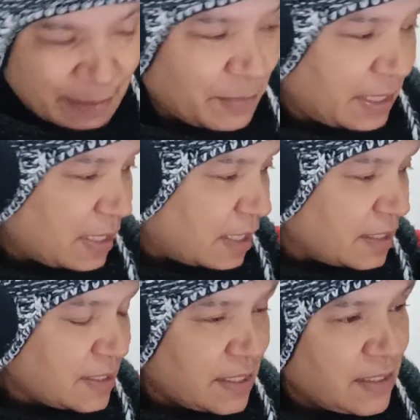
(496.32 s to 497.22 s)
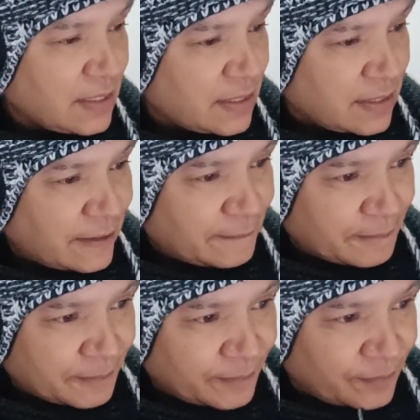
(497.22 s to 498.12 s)
my glasses.
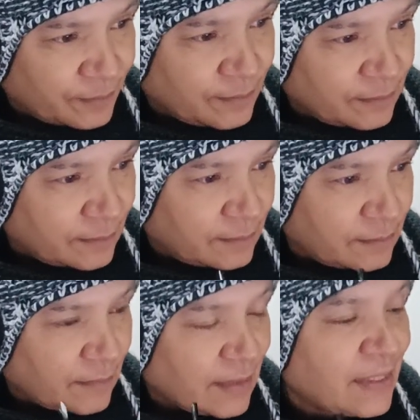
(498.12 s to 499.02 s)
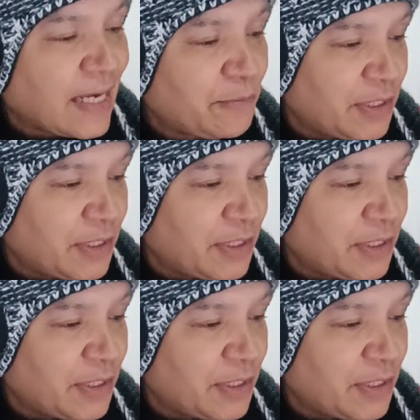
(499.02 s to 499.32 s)
That